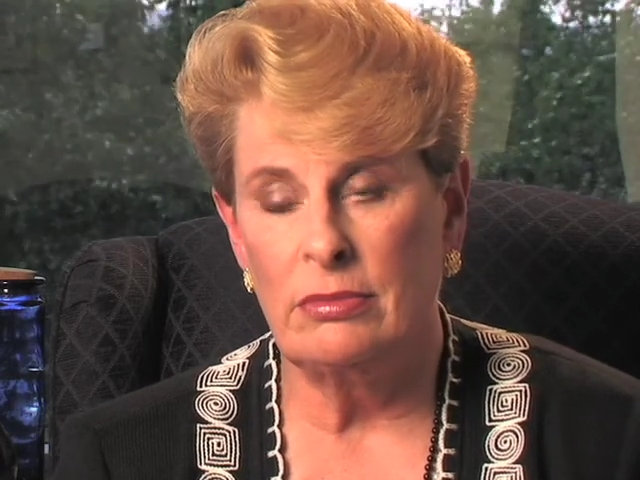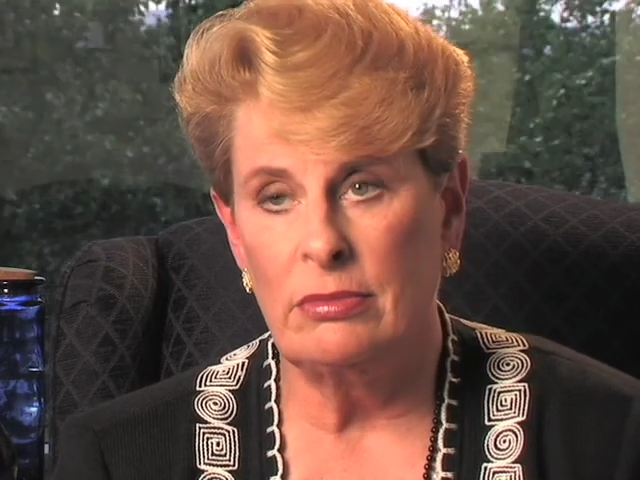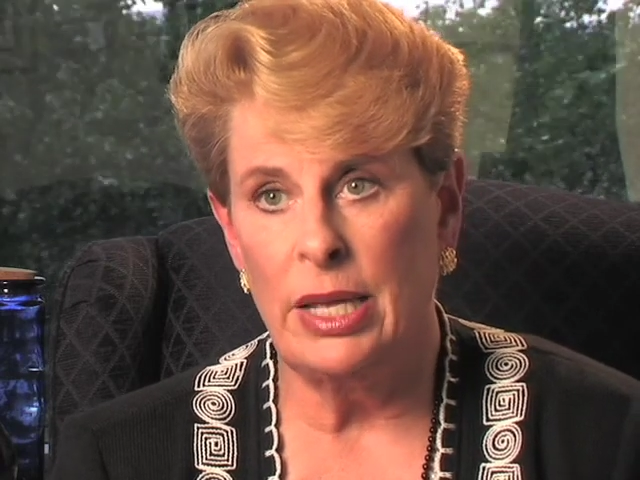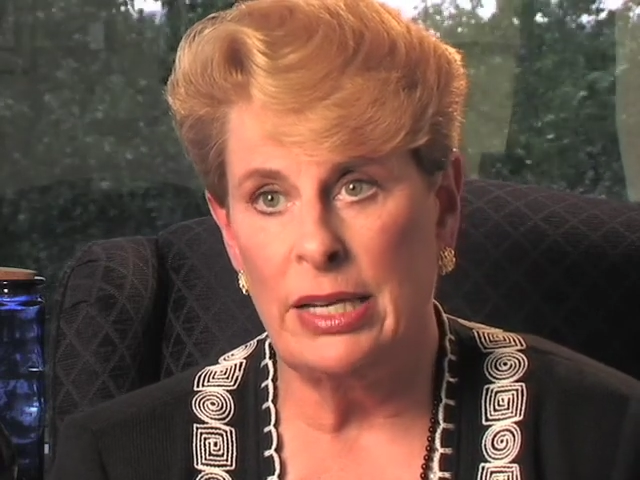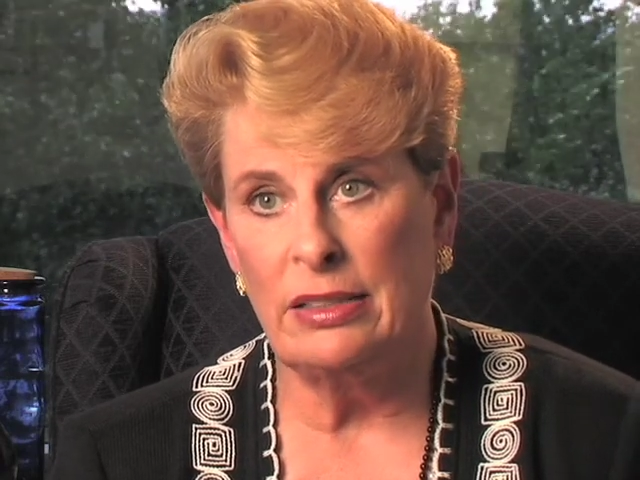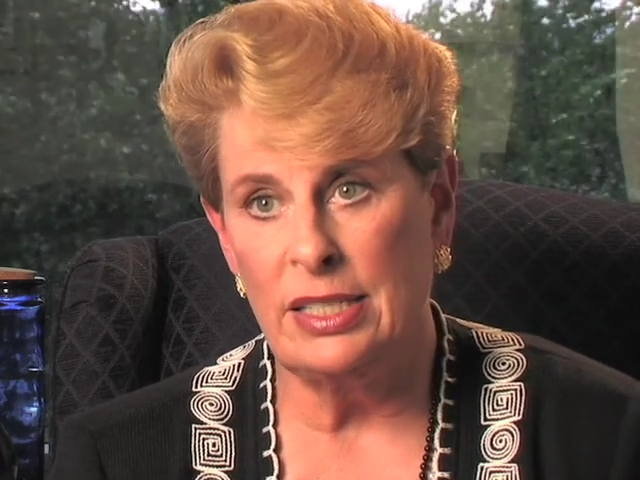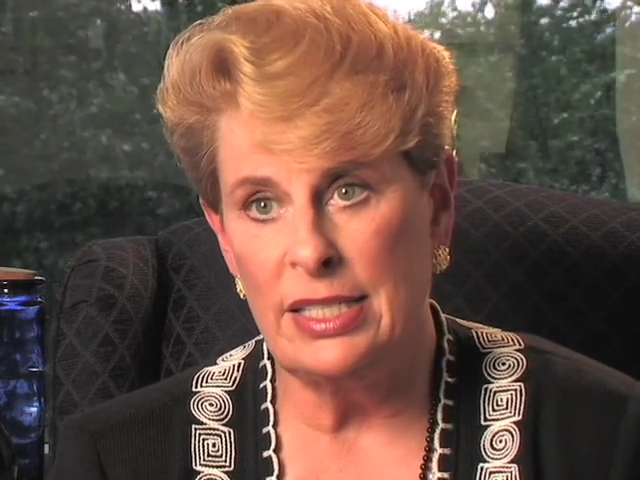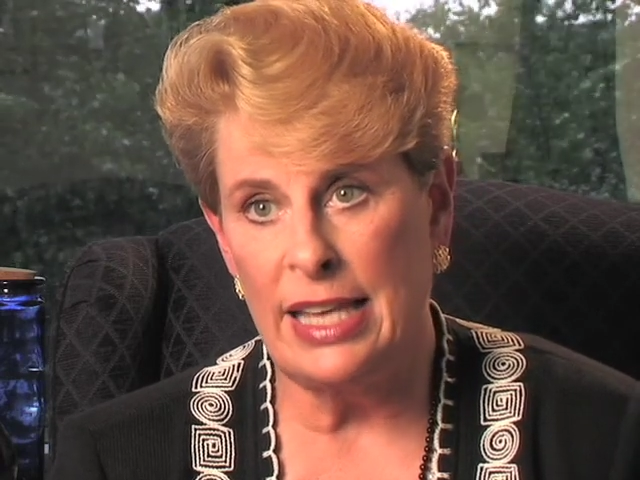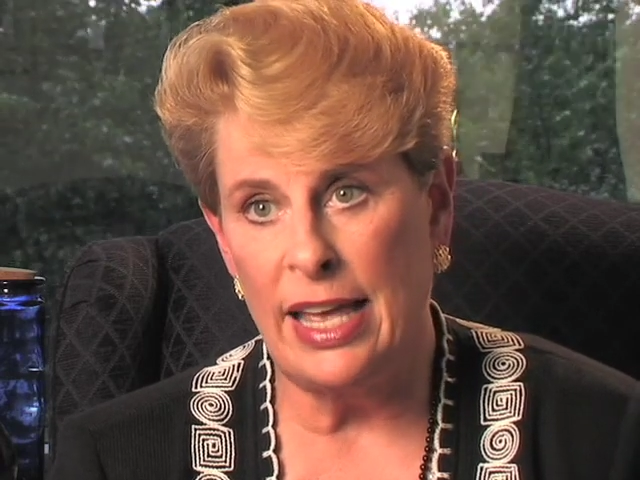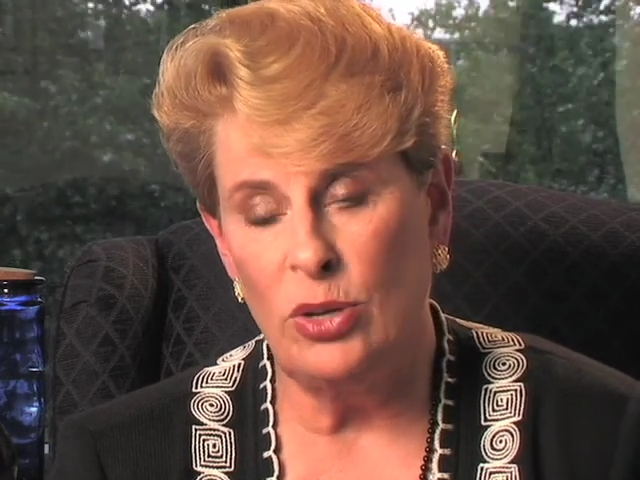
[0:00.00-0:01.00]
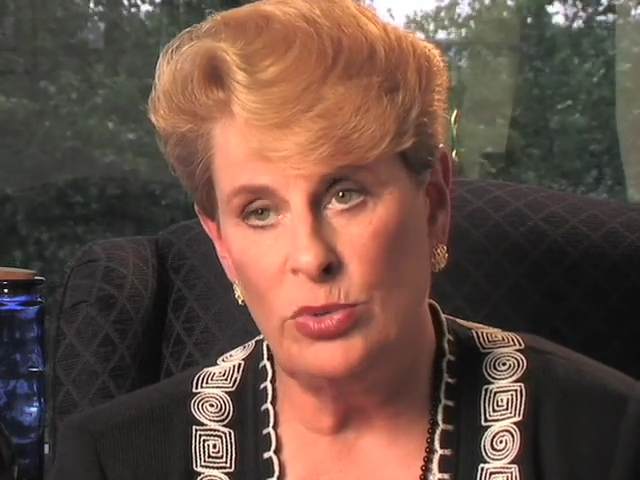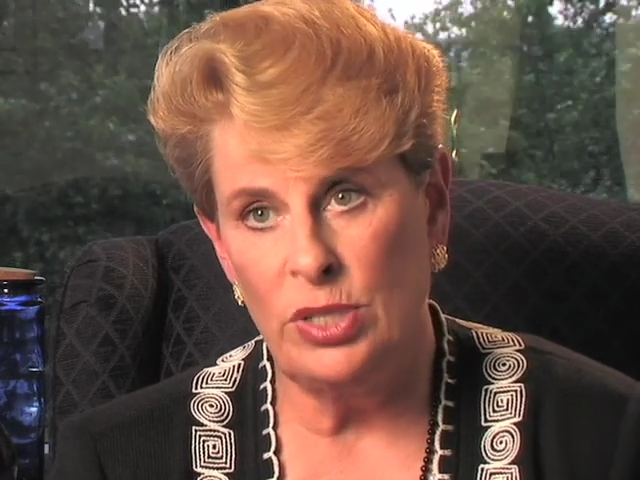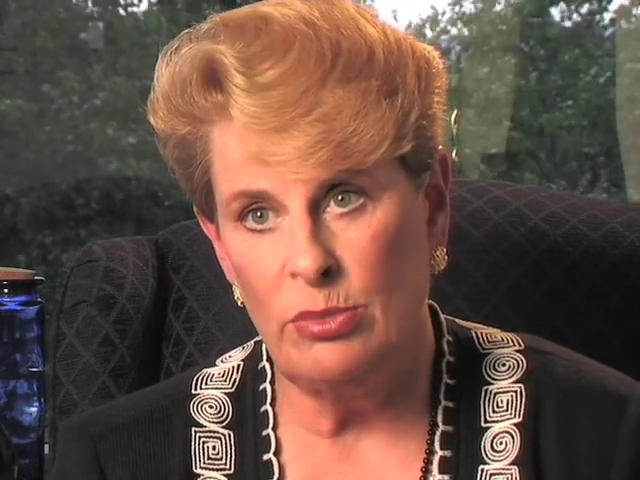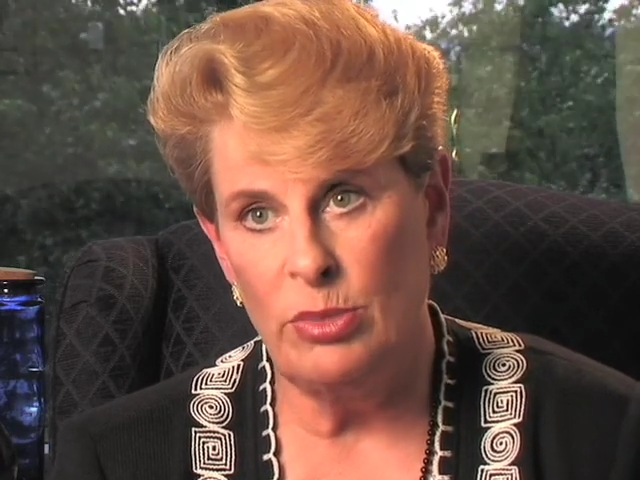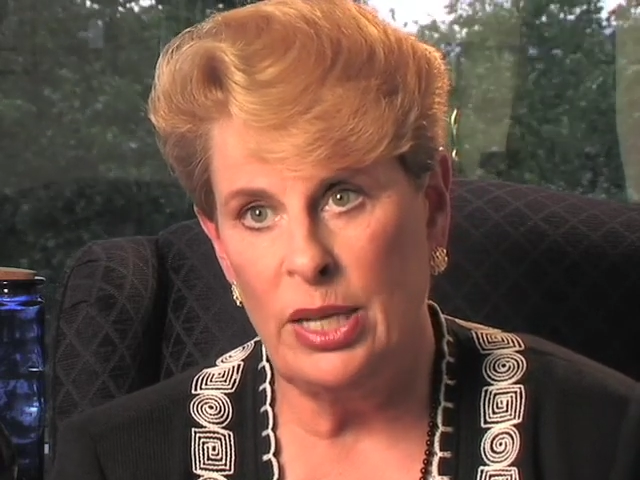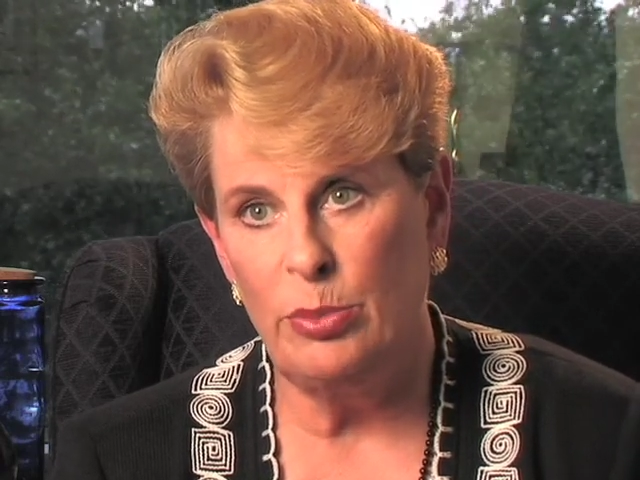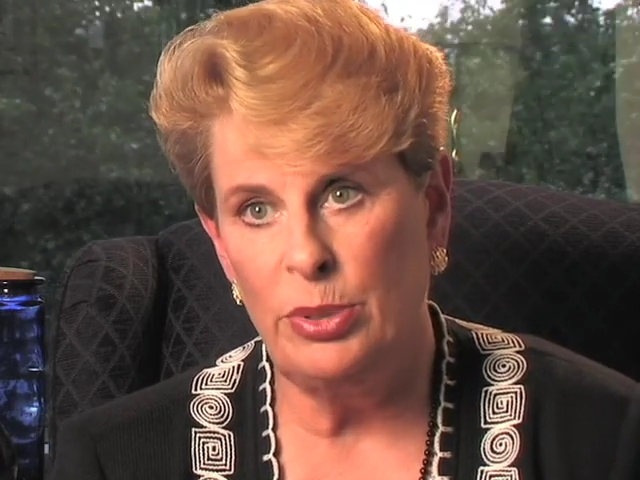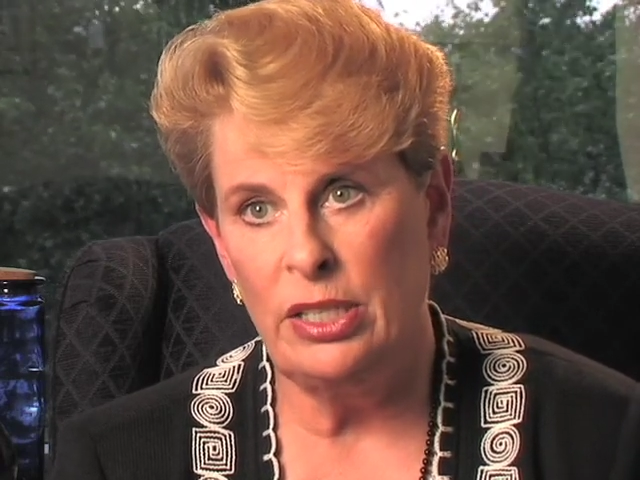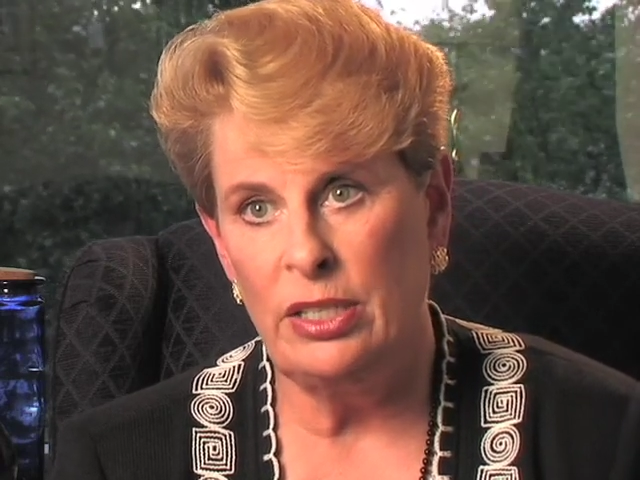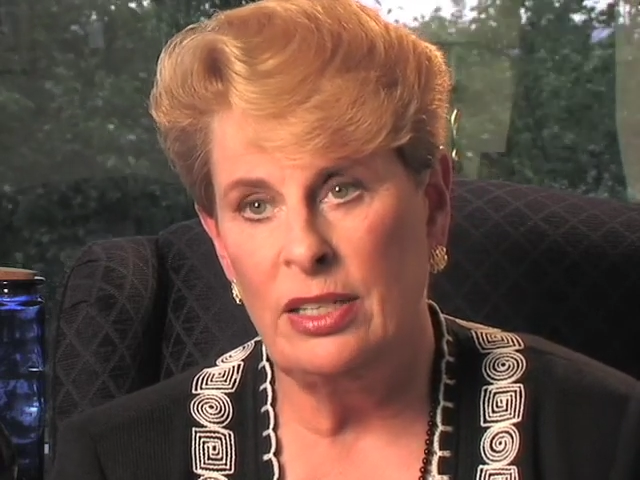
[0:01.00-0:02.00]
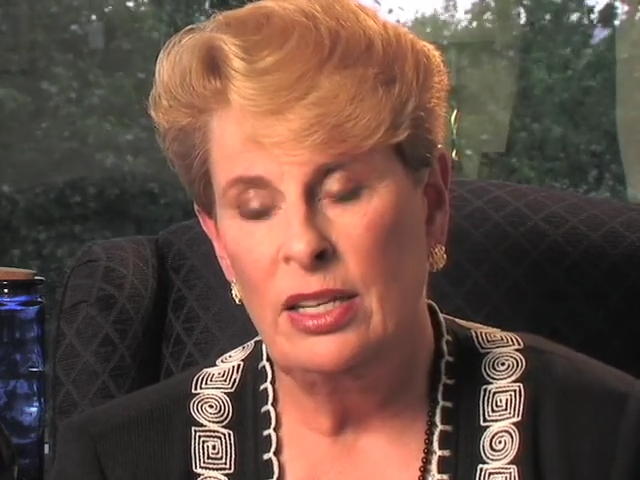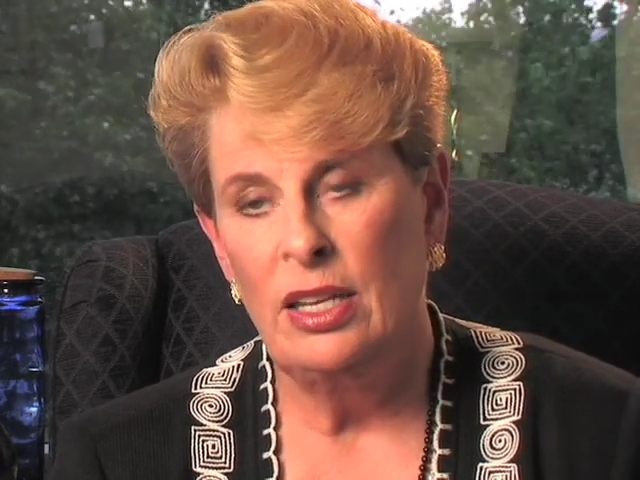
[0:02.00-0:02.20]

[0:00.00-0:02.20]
medically sound in my opinion,